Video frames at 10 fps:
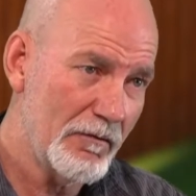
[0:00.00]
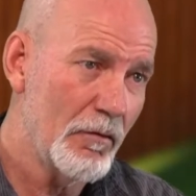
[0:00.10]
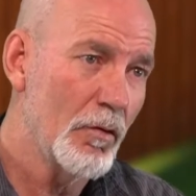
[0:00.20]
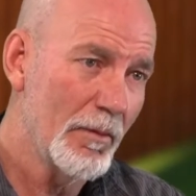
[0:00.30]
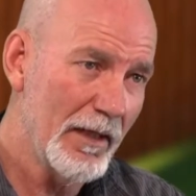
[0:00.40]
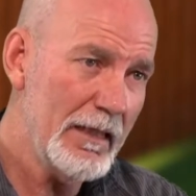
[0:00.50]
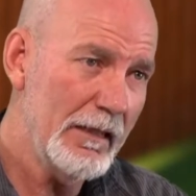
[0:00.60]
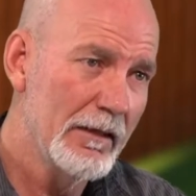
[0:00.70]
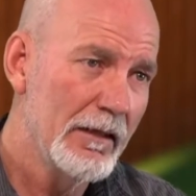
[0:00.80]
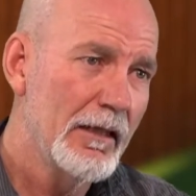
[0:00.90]
formally,
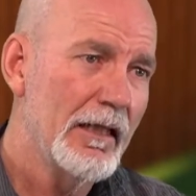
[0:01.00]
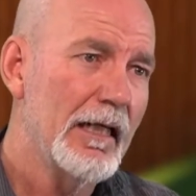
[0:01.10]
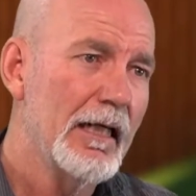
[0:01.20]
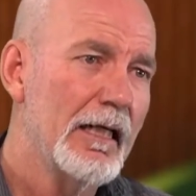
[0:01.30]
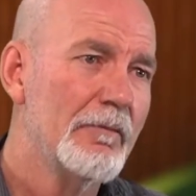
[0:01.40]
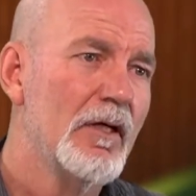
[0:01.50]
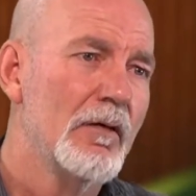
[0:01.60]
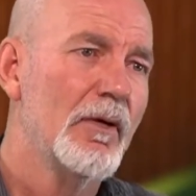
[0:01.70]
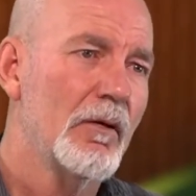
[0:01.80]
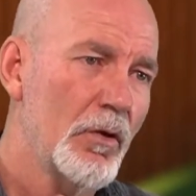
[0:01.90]

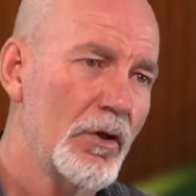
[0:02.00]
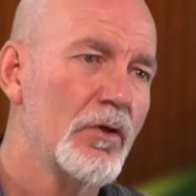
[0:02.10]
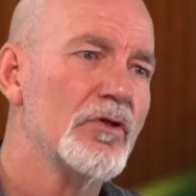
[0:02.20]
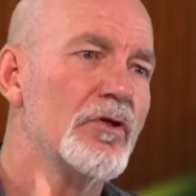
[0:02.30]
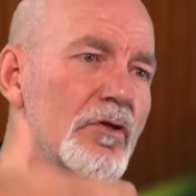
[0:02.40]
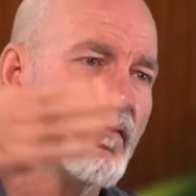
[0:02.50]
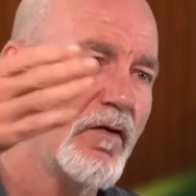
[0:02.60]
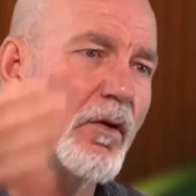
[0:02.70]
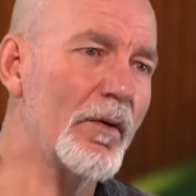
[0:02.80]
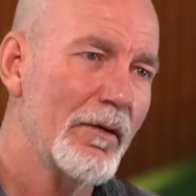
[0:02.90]
but what I'll do the
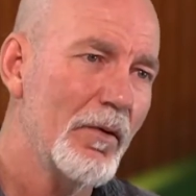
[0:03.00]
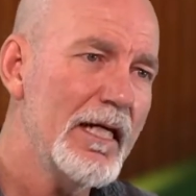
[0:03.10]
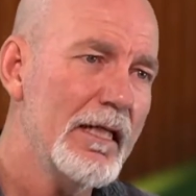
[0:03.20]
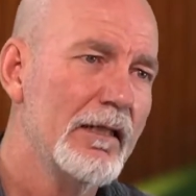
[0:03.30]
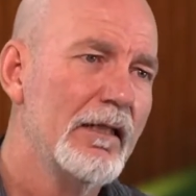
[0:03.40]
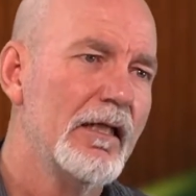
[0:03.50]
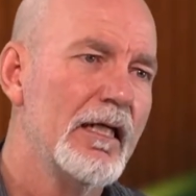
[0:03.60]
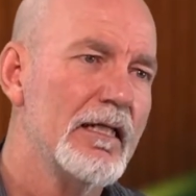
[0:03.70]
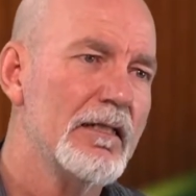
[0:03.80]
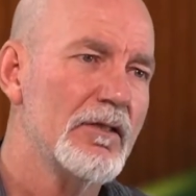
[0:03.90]
following week
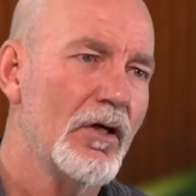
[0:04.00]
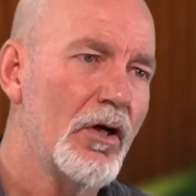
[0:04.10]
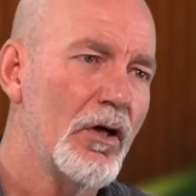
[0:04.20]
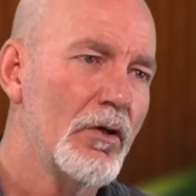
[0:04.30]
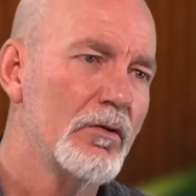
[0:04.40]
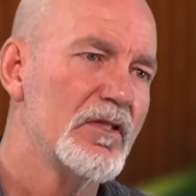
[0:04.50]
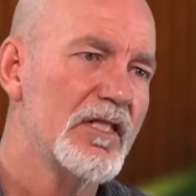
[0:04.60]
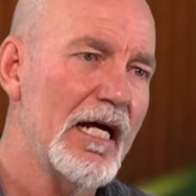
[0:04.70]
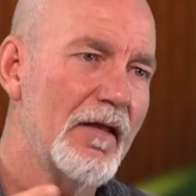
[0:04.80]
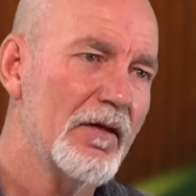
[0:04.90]
is I'll
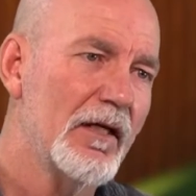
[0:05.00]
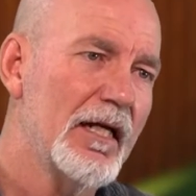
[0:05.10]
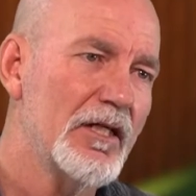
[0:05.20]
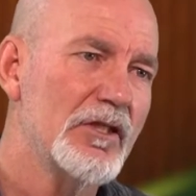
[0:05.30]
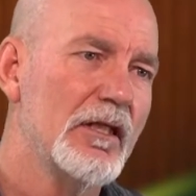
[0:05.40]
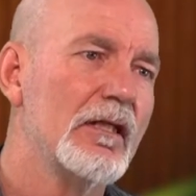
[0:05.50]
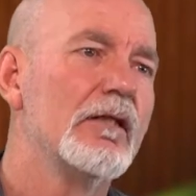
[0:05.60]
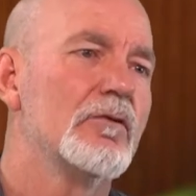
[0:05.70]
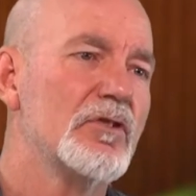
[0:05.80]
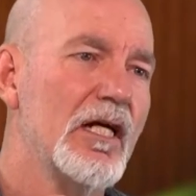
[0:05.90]
start the lecture
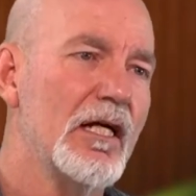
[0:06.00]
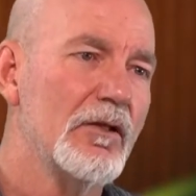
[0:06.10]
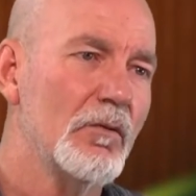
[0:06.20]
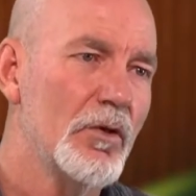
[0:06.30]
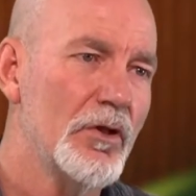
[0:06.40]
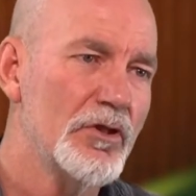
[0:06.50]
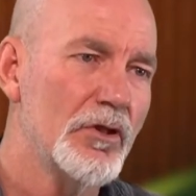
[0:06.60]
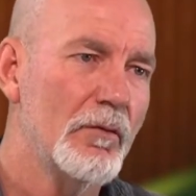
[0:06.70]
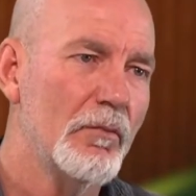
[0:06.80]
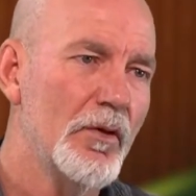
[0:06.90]
or start the
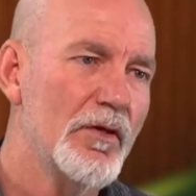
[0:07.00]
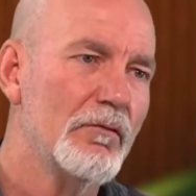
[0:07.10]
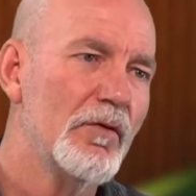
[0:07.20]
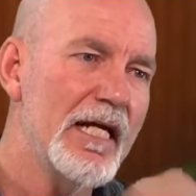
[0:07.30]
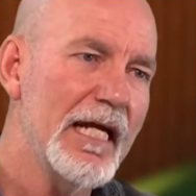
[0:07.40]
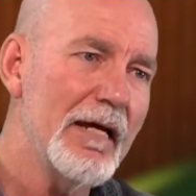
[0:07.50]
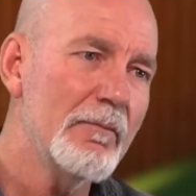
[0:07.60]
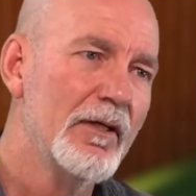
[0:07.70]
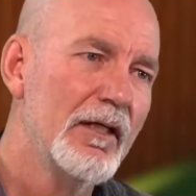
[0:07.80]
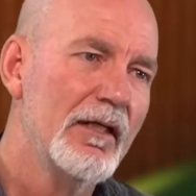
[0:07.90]
workshop with a
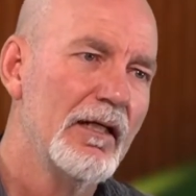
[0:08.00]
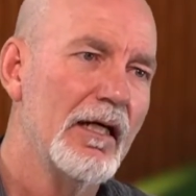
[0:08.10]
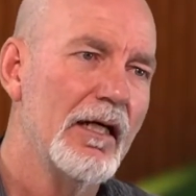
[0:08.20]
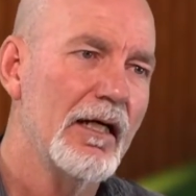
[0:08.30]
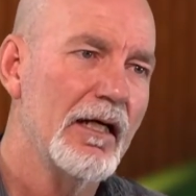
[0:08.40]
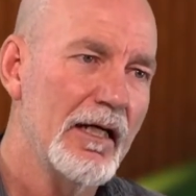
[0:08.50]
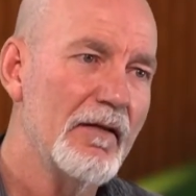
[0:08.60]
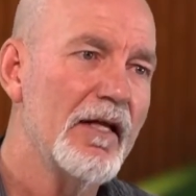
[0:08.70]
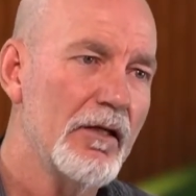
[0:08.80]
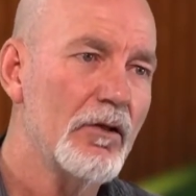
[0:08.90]
recap,
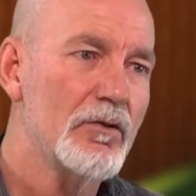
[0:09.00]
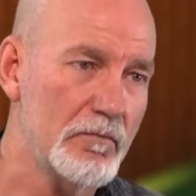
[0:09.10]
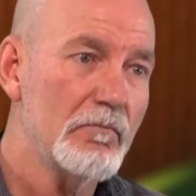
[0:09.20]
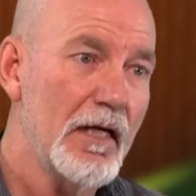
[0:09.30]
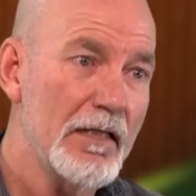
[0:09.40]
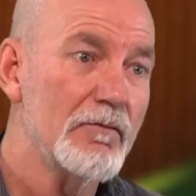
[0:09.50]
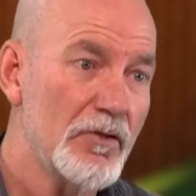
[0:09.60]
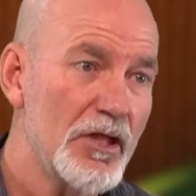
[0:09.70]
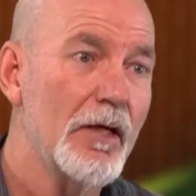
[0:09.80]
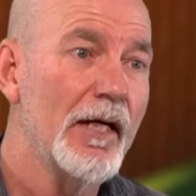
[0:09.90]
and then I'll ask for a
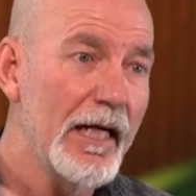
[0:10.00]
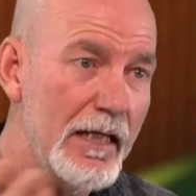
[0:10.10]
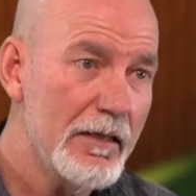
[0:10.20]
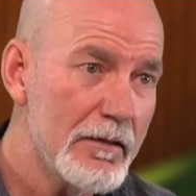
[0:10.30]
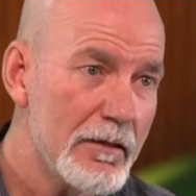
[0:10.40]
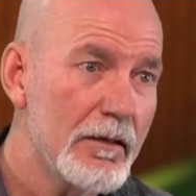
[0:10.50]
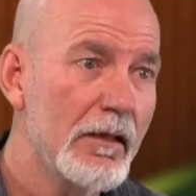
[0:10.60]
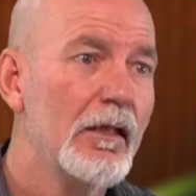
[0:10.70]
show of hands.